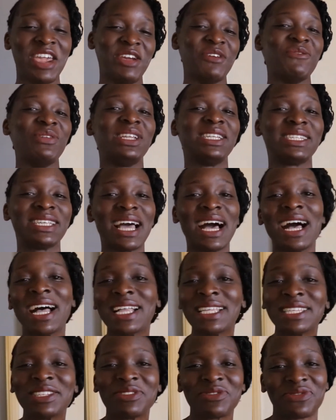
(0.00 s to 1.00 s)

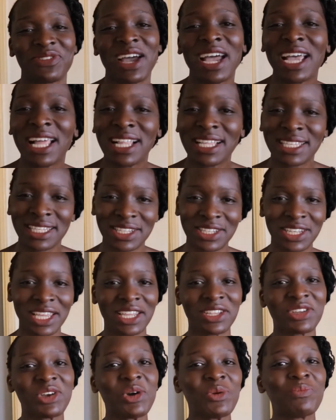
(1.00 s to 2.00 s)
returns filed, and you
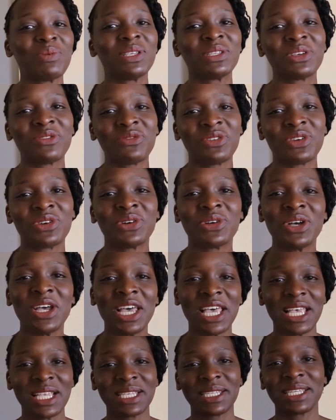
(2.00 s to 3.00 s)
get copies of your
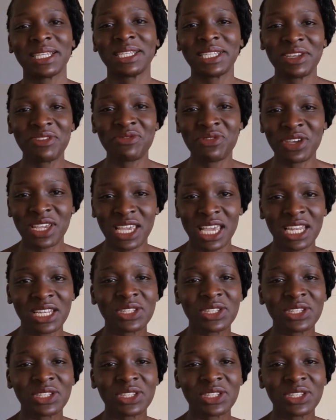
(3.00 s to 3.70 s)
certificate.